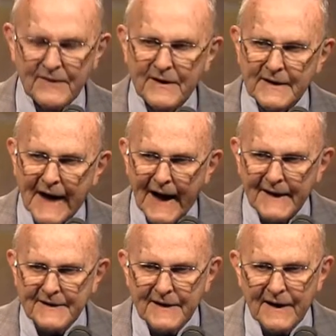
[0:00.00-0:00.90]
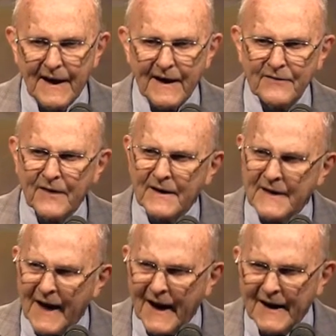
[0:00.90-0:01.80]
a guide to life, a
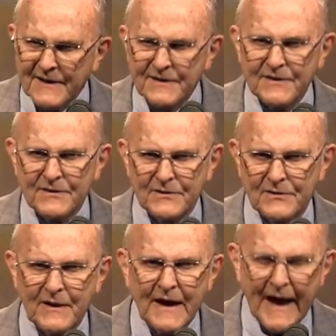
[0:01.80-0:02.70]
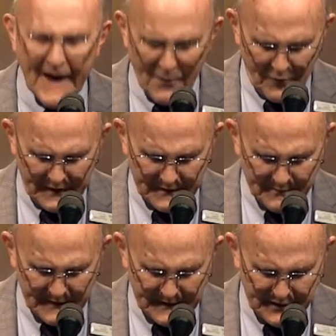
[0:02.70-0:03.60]
guide to how we can
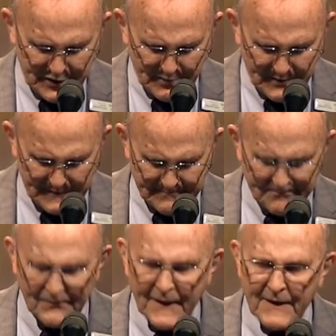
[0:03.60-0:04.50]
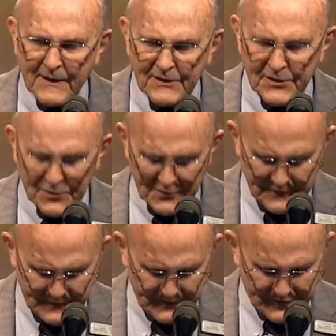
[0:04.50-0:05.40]
be human, a cure
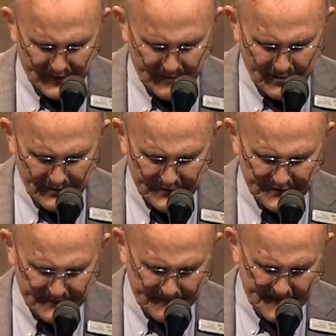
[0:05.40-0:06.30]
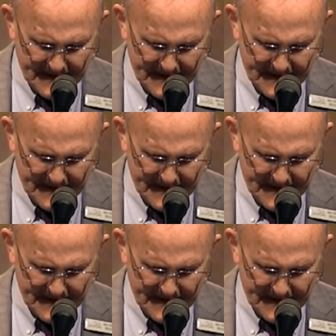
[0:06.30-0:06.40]
for troubles,